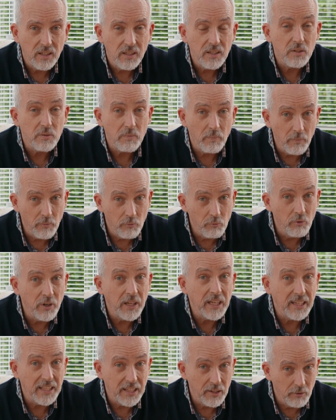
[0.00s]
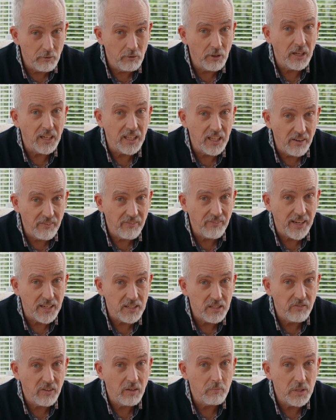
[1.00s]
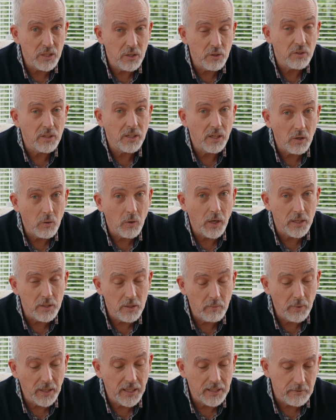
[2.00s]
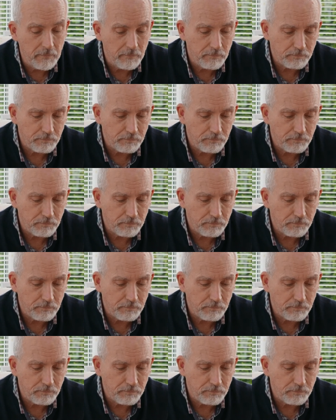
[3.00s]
It's really, really effective. I've been using it quite a bit.